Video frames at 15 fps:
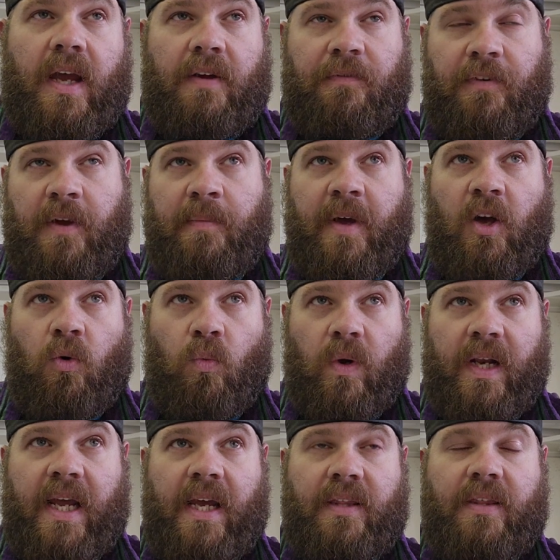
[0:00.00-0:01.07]
female
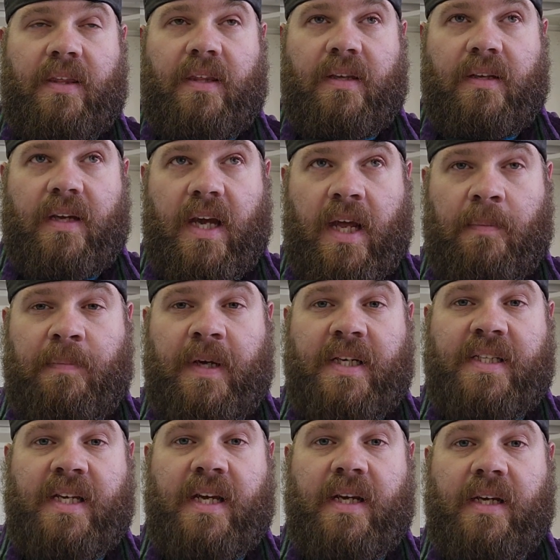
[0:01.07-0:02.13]
1/8
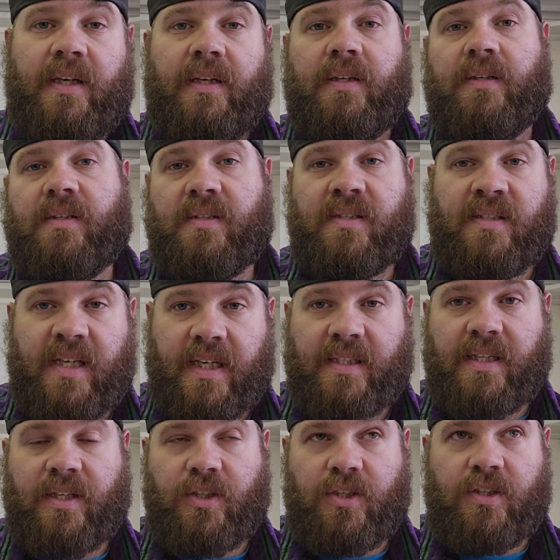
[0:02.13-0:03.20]
NPT
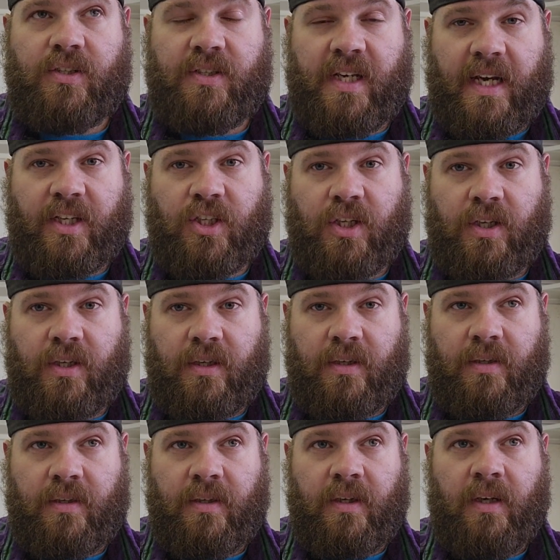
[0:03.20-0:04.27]
6-inch section
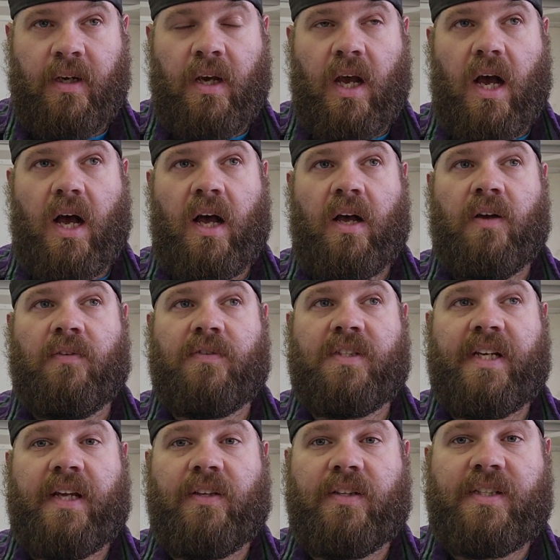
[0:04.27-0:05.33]
of
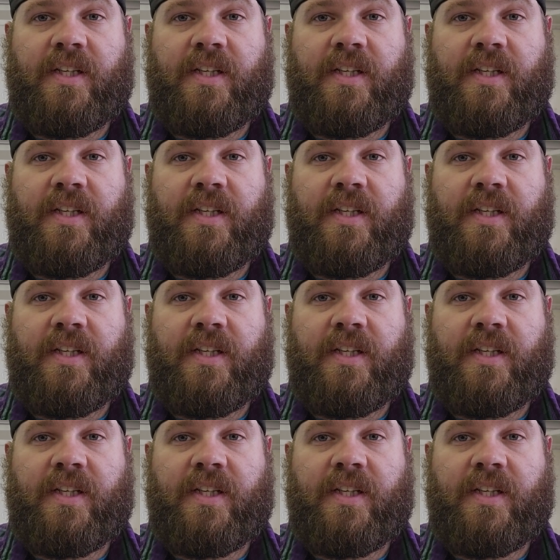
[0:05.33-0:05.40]
stainless